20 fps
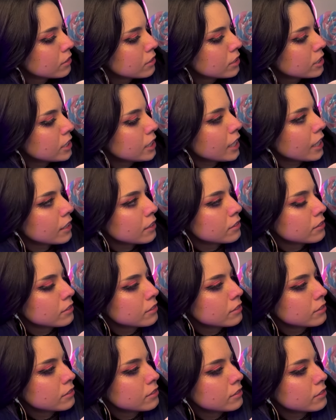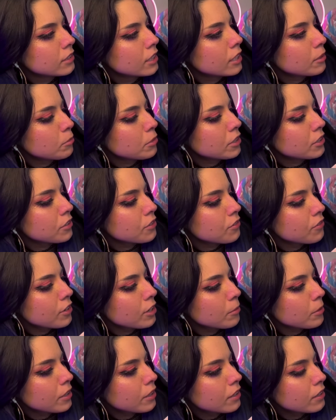Yeah, and a picture
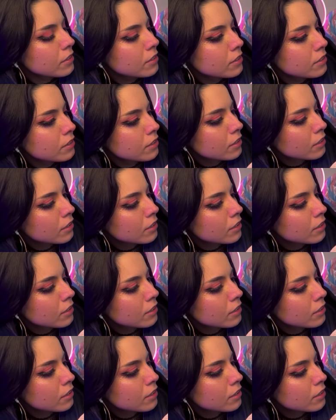frame, I guess.